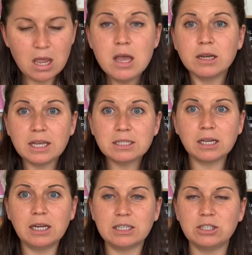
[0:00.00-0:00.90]
Next thing I'd
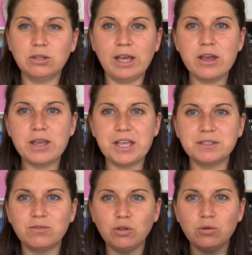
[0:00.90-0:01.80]
like to do, Leo, is
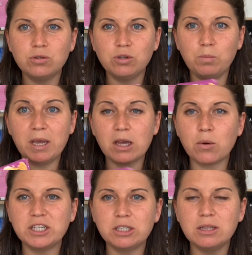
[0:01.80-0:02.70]
for you to pick a
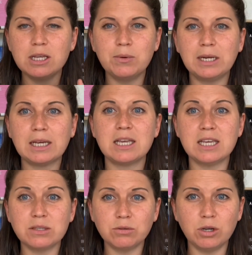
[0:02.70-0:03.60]
question that you would like a
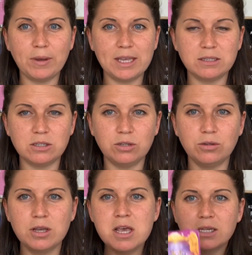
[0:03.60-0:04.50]
yes or no answer to.
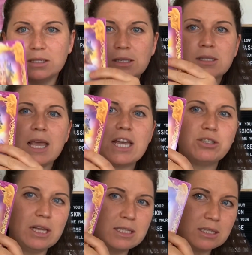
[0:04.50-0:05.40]
So this is the Angel
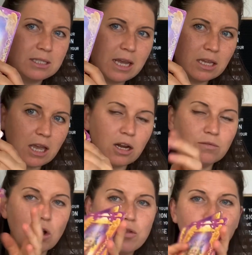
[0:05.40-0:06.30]
Answers deck, and I've
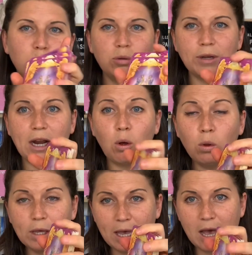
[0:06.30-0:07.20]
gone through and pulled out all the
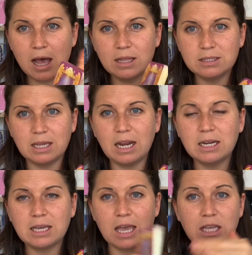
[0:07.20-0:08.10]
cards that
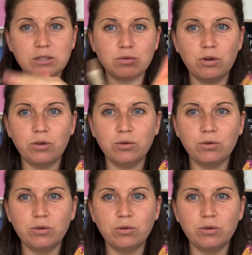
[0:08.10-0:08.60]
indicate yes or no.